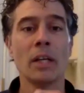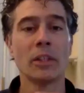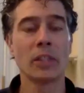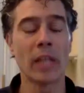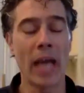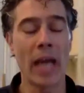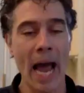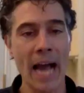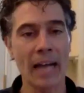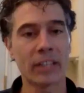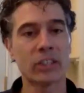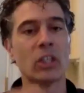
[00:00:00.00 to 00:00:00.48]

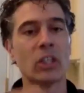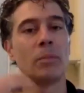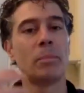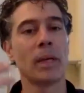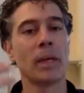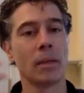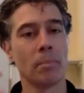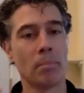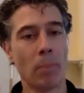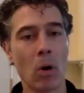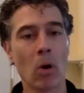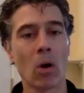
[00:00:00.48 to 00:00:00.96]
to actually
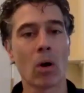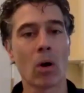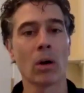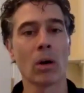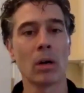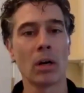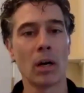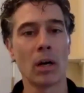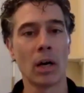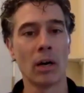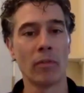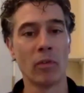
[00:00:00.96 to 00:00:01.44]
being
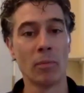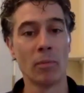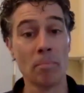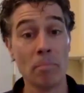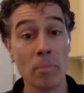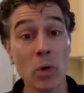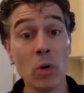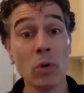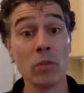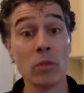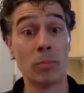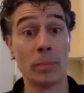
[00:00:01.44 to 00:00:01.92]
part of a
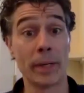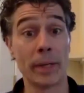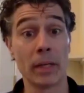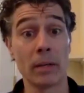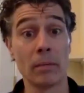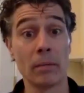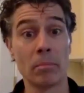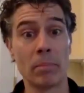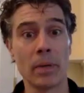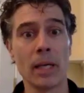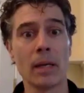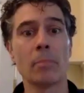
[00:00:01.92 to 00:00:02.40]
movement,
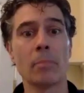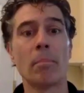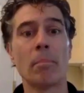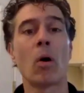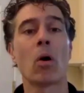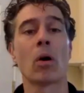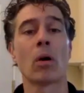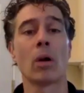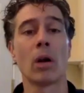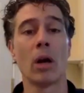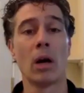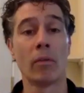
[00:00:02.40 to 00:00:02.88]
being
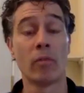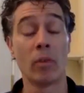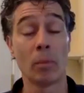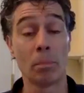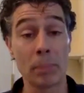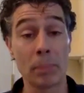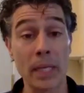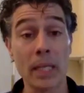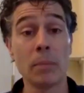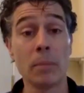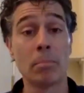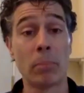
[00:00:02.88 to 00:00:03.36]
part of a
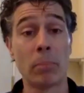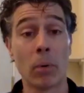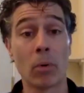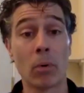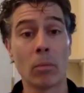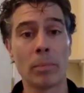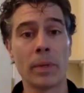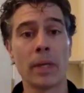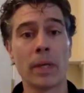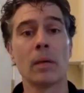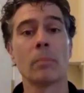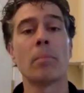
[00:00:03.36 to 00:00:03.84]
people,
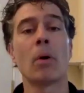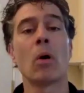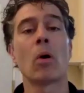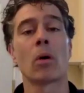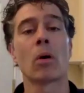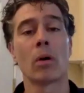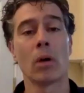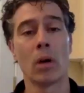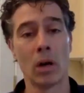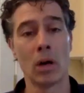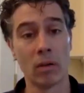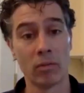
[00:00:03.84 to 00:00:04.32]
being
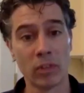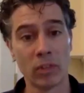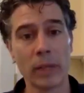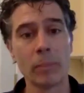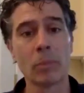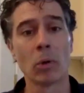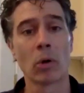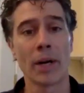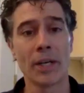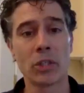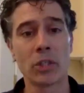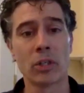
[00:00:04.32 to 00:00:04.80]
part of
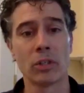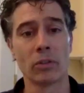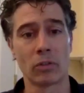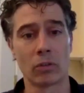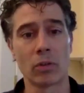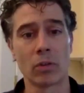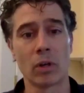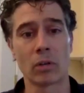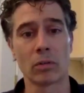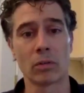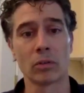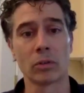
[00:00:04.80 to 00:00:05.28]
liberation
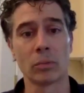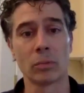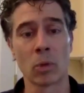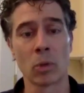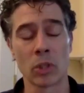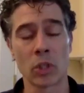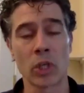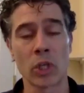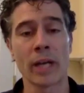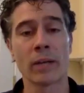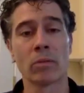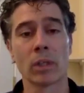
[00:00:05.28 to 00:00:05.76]
struggles more
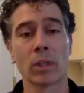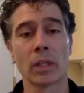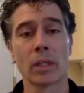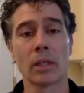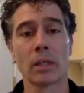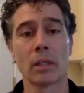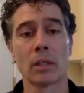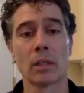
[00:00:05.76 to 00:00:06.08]
generally.